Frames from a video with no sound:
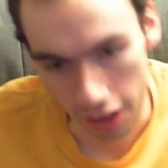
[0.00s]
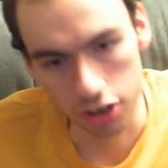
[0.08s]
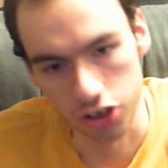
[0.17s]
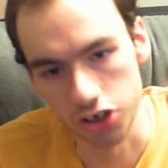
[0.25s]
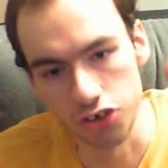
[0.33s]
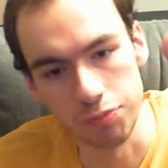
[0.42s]

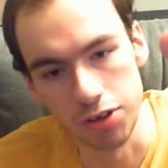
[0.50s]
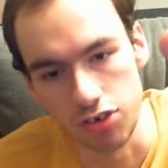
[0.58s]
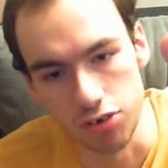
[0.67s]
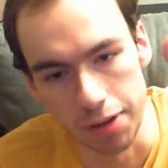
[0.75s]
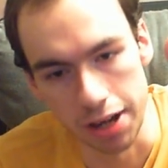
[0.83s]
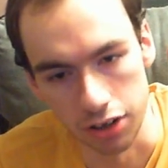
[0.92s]
shouldn't be
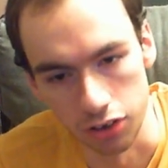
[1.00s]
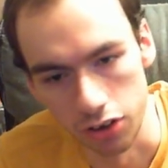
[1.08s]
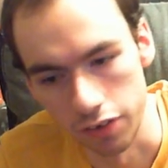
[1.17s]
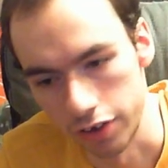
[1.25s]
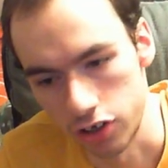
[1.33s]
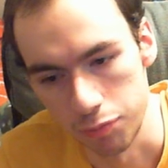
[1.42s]
too bad at
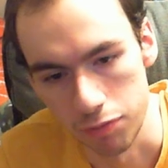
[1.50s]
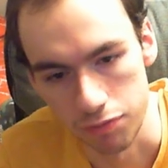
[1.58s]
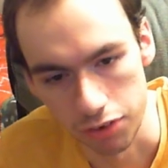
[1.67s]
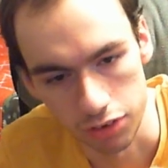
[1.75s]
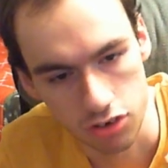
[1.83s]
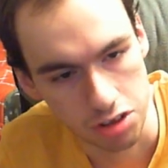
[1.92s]
all. That should be
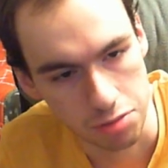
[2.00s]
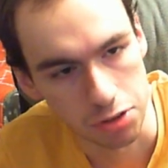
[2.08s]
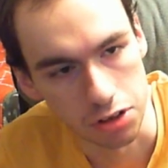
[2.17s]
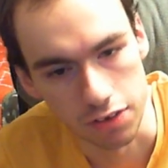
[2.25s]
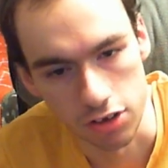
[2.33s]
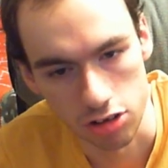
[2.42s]
fairly similar
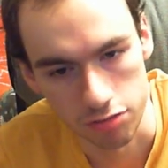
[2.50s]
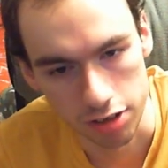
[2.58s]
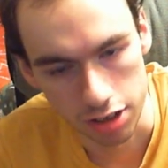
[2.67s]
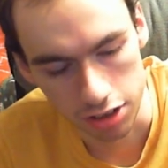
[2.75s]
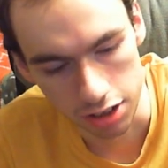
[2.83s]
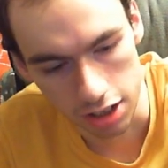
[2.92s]
to this if I
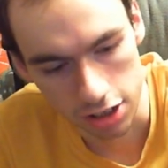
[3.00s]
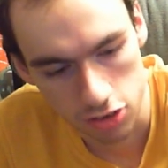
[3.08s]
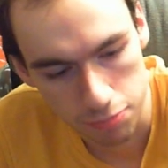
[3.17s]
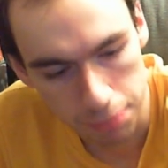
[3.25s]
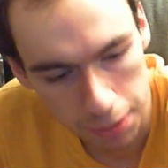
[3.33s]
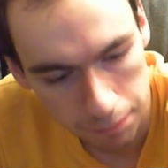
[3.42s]
had to guess.
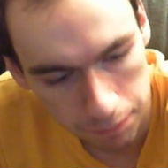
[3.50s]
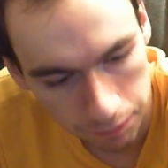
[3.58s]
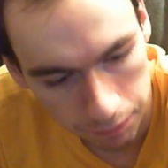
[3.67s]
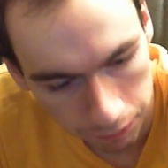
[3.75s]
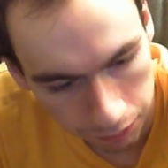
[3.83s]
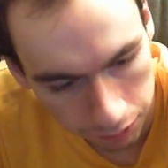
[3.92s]
But
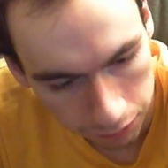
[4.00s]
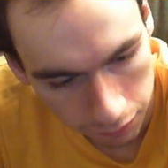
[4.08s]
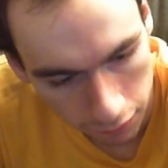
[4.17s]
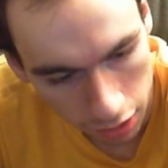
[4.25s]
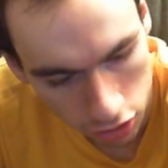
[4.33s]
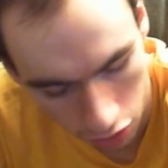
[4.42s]

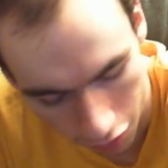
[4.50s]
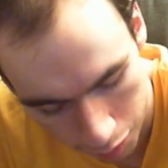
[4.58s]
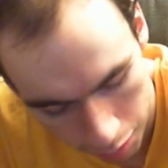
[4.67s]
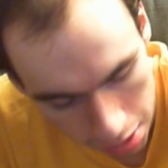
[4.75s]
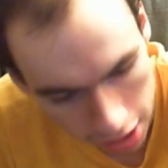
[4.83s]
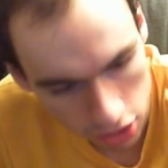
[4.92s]
so I'll
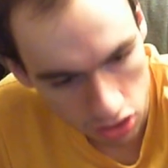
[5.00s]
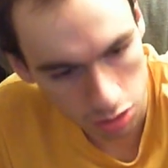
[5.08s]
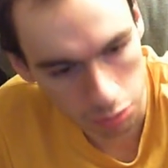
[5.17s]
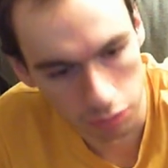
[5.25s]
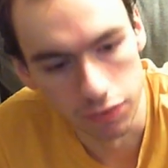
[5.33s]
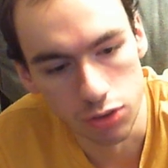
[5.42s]
be making
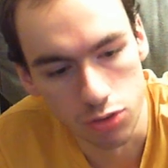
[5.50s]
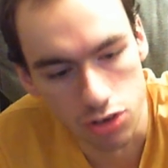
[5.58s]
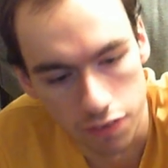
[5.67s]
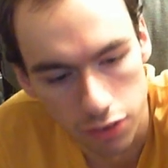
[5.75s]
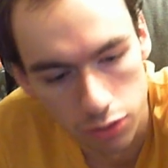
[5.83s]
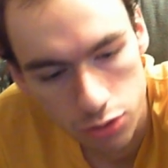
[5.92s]
some reviews of
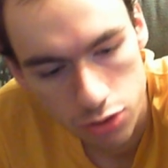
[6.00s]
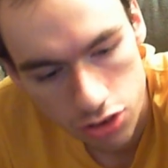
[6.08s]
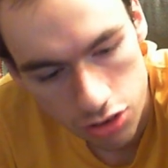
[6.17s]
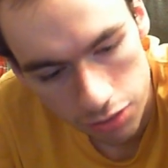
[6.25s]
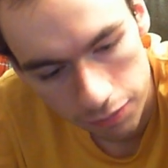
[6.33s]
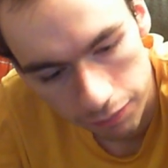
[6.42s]

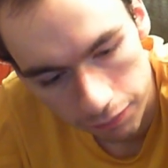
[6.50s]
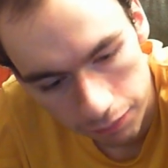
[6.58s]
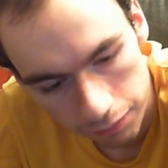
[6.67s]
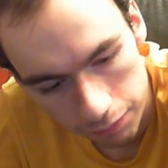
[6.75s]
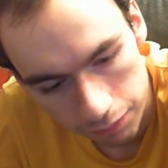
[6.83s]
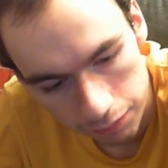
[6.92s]
those.
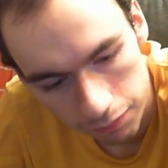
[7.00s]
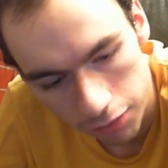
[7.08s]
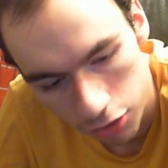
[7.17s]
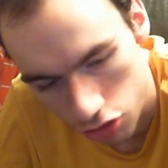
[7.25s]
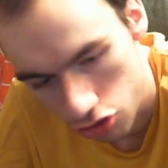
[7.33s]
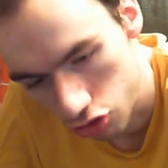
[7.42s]

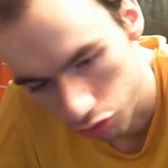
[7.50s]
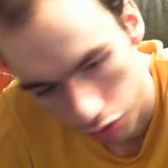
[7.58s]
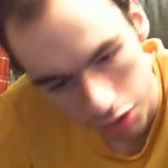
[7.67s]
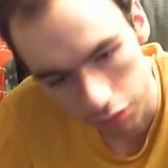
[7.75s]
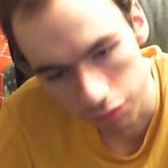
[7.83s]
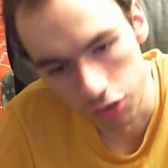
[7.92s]
Just
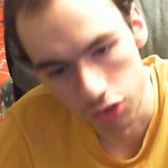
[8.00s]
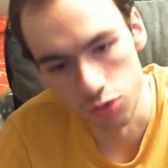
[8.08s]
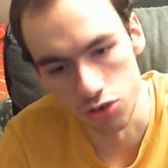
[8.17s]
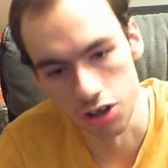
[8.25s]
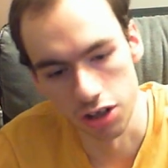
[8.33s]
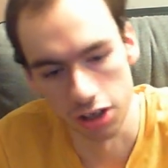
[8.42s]
straight
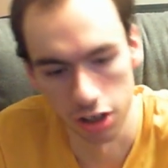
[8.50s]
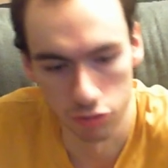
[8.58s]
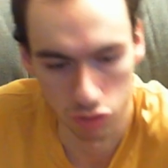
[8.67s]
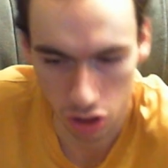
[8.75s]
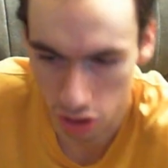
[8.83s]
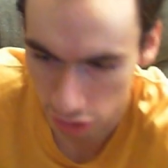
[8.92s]
reviews, not like a
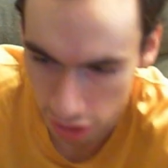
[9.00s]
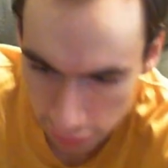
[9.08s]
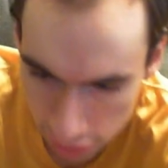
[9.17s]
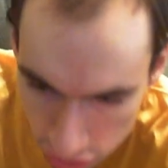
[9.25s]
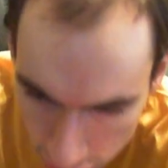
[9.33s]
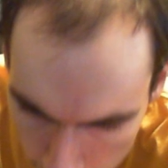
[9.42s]
vlog like
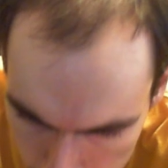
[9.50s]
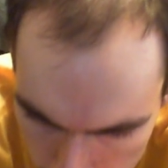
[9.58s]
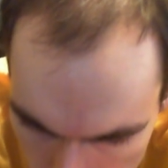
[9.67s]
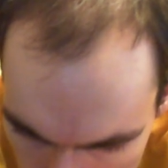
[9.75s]
this. And I'm going to go